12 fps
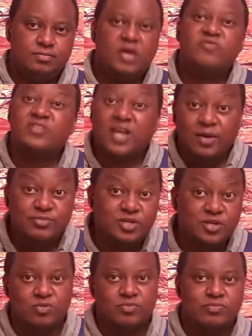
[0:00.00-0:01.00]
after
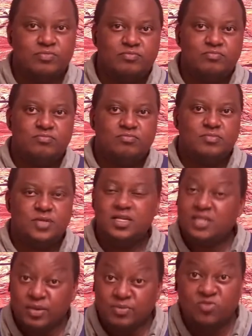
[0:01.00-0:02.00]
Absalom
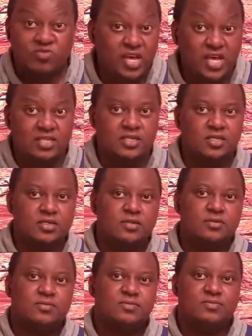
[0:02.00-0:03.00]
in terms of age.
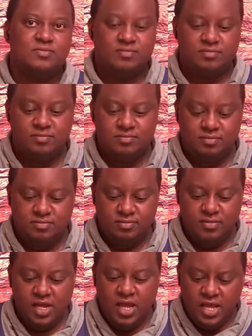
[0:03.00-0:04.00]

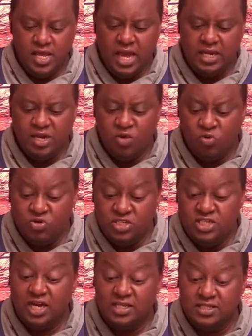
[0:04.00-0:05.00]
He had a
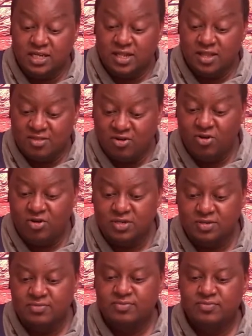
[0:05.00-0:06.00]
good chance at the throne.
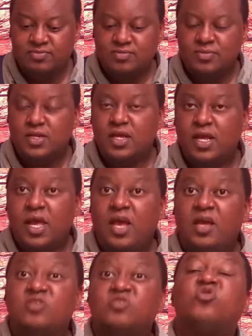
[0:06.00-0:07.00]

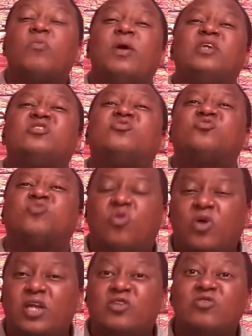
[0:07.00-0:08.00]
So much
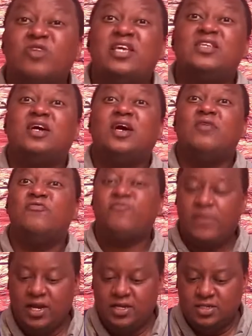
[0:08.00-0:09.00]
so, Adonijah, in
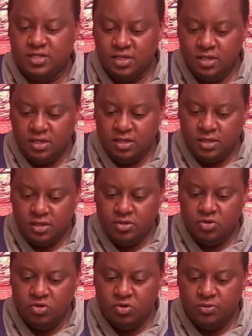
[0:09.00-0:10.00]
fact,
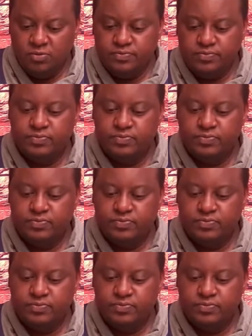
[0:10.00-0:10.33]
you know,